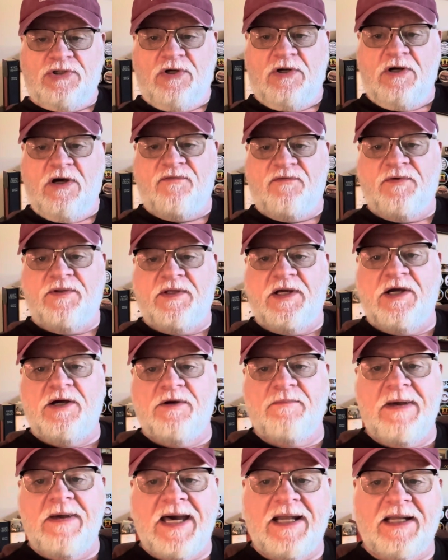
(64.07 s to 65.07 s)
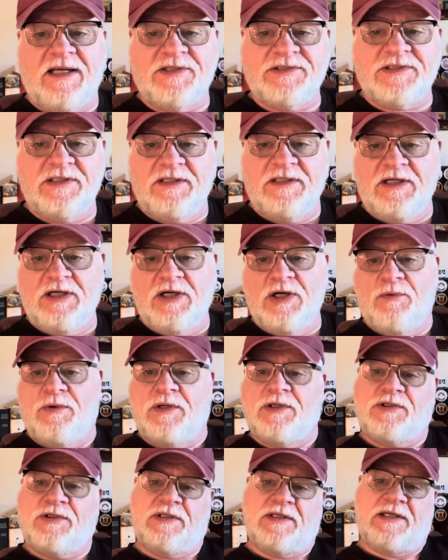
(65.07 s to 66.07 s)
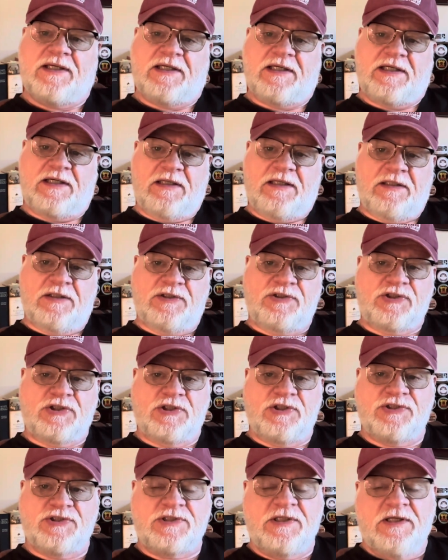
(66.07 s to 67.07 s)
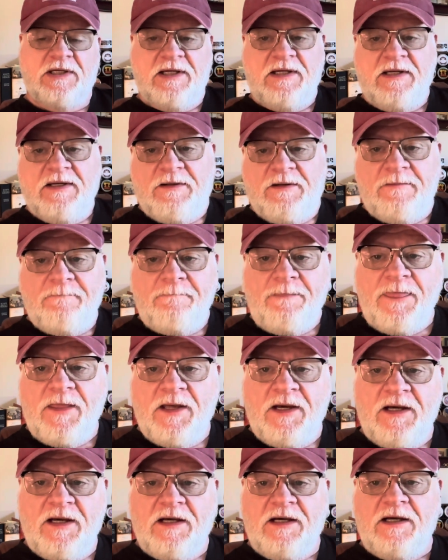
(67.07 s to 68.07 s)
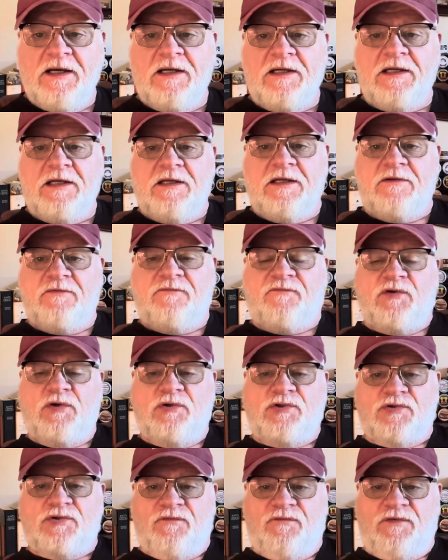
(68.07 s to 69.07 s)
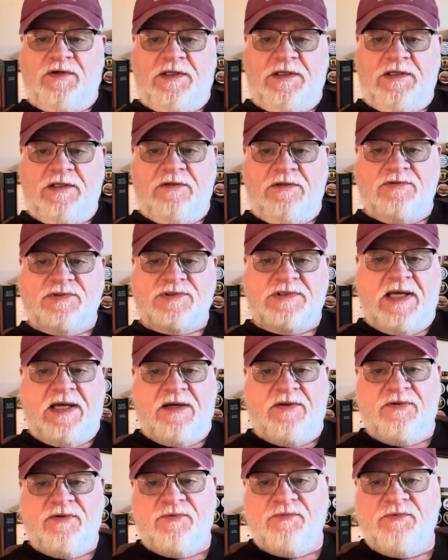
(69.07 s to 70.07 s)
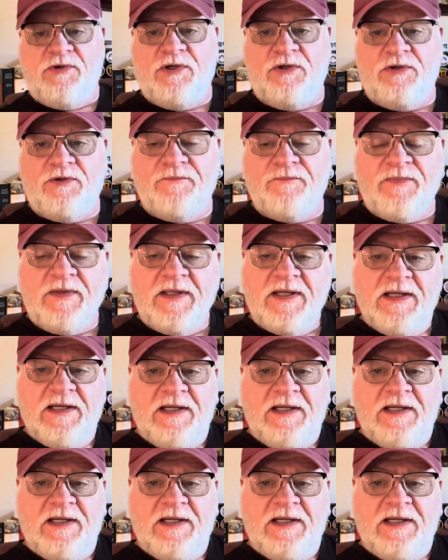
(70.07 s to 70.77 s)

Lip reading: off with the aromatics and then go into the Englishes in future videos down the road.